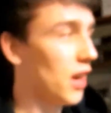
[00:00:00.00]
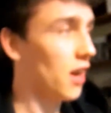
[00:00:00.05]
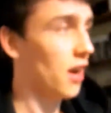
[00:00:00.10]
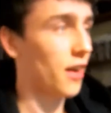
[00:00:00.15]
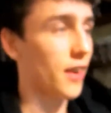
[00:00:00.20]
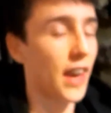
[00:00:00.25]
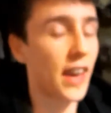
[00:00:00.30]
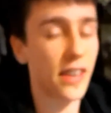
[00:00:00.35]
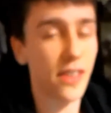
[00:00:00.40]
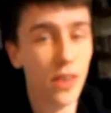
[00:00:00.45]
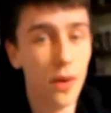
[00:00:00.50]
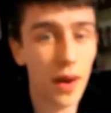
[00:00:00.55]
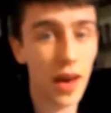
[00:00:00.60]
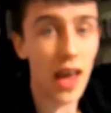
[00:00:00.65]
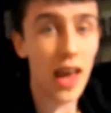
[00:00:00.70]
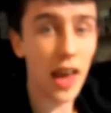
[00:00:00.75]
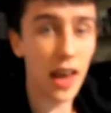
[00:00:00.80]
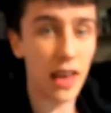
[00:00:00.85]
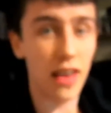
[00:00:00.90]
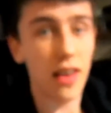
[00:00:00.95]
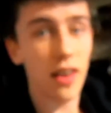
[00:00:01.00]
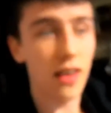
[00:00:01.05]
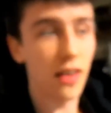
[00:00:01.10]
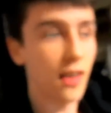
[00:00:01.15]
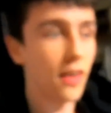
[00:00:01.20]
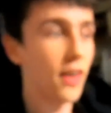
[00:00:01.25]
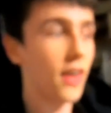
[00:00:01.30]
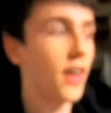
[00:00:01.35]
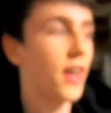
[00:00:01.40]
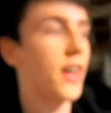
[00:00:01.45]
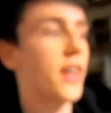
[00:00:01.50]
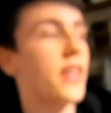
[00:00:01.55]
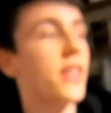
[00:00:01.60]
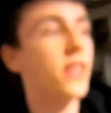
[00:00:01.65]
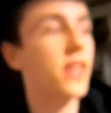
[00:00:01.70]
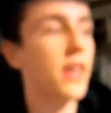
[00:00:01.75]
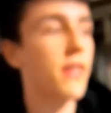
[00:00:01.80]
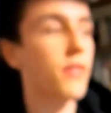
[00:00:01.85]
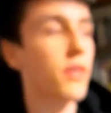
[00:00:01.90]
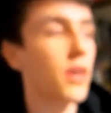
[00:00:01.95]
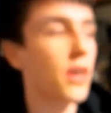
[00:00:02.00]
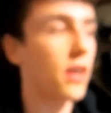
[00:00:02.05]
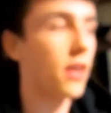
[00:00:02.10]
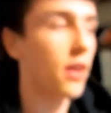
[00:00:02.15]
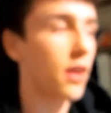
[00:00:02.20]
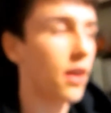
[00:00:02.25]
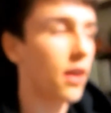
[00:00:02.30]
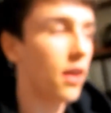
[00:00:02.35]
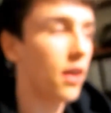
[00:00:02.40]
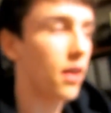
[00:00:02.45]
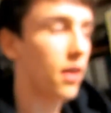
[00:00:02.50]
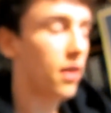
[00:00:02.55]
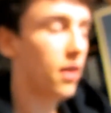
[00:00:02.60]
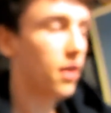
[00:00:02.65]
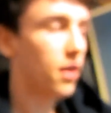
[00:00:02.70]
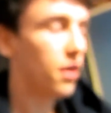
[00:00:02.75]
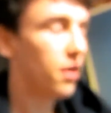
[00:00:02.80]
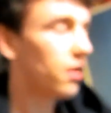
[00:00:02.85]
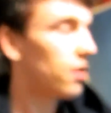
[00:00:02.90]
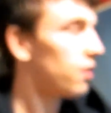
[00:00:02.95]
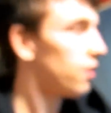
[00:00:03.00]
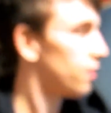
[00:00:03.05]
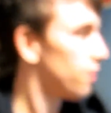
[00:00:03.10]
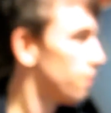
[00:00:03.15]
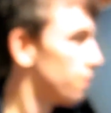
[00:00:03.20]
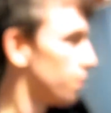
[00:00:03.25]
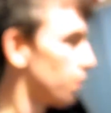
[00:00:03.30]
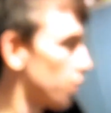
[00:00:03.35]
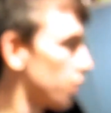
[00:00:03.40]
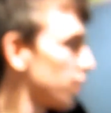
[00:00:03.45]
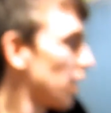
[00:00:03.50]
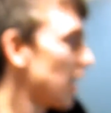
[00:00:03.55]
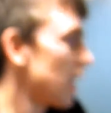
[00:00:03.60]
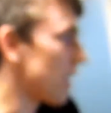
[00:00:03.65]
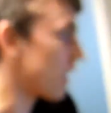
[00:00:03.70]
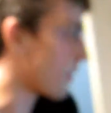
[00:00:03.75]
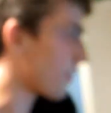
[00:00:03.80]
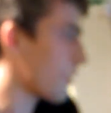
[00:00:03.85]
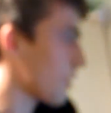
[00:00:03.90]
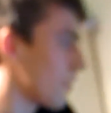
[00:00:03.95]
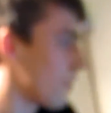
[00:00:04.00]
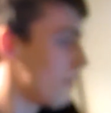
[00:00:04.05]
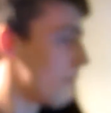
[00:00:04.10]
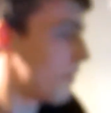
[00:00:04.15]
Okay, so A is given... What's A given?